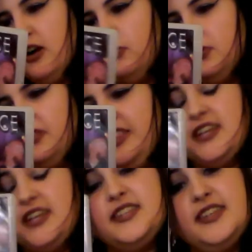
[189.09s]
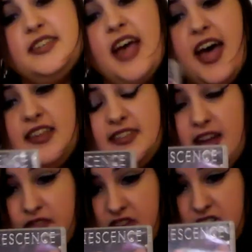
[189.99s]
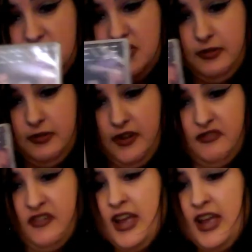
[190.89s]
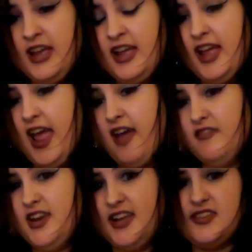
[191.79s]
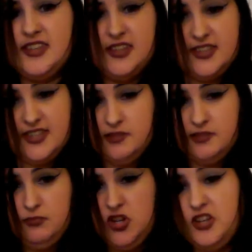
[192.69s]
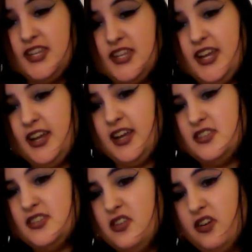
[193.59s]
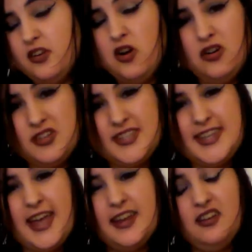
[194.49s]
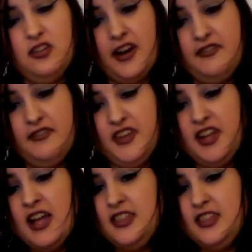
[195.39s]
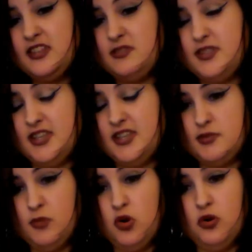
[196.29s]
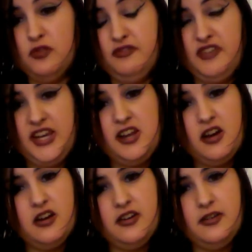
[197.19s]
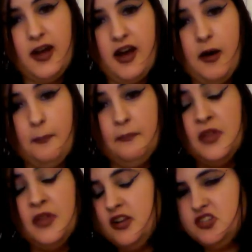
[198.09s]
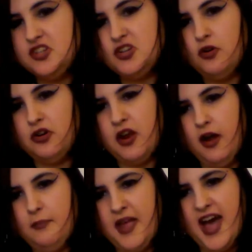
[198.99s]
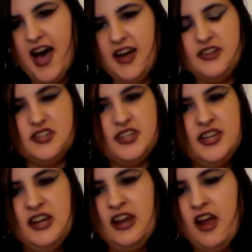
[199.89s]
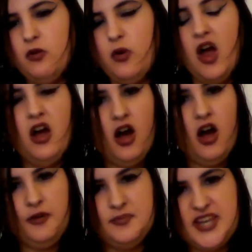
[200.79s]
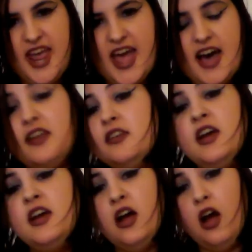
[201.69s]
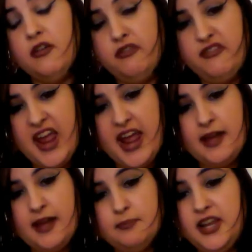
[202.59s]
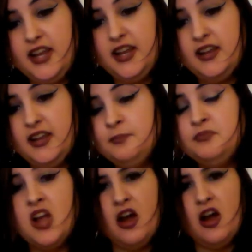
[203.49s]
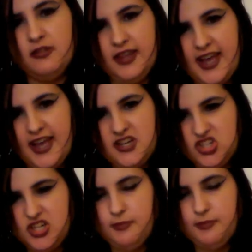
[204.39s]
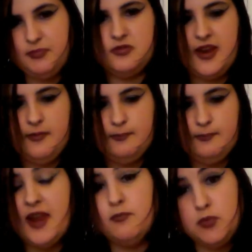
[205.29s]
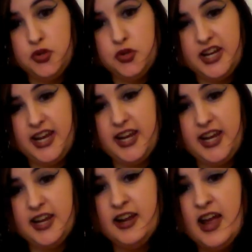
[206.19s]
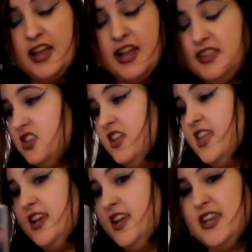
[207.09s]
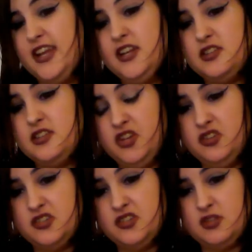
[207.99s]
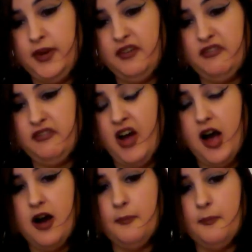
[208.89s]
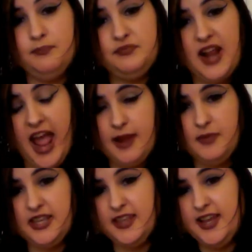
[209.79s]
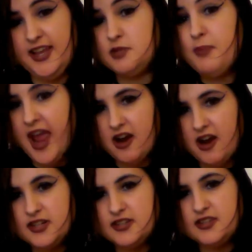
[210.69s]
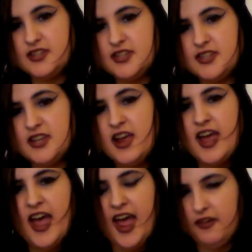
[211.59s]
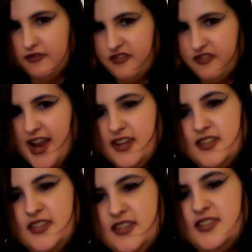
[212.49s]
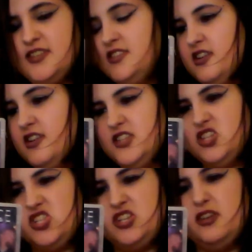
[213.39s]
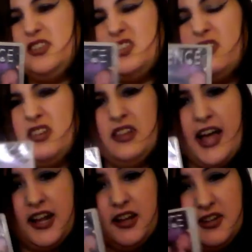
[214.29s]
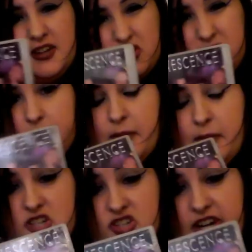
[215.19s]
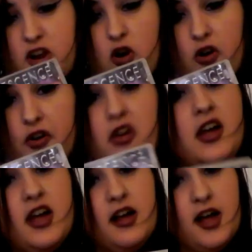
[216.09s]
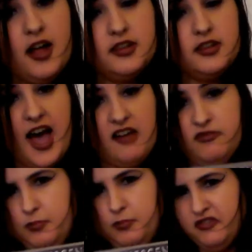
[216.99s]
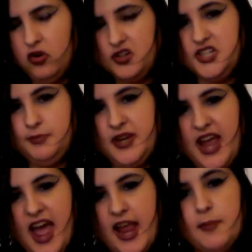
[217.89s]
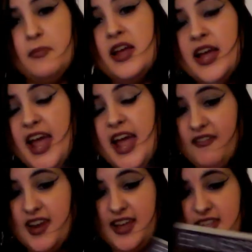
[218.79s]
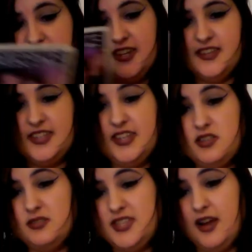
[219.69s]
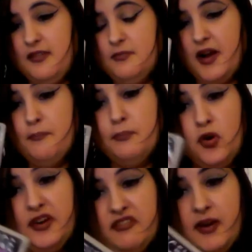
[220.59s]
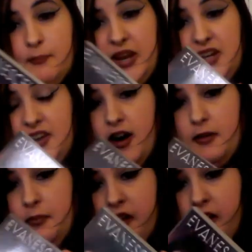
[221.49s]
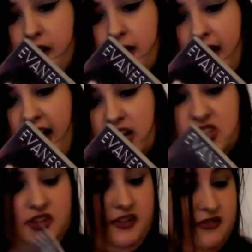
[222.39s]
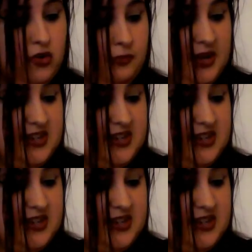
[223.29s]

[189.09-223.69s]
Well, this has nothing to do with Evanescence's music. It's not concert or anything. This was a small video to talk about her hometown, her family, her relationship between Ben Moody. So these are interviews with Amy Lee's parents and friends. So it's just a sort of like a documentary on her life before she became Evanescence. This is something my boyfriend picked up actually for me.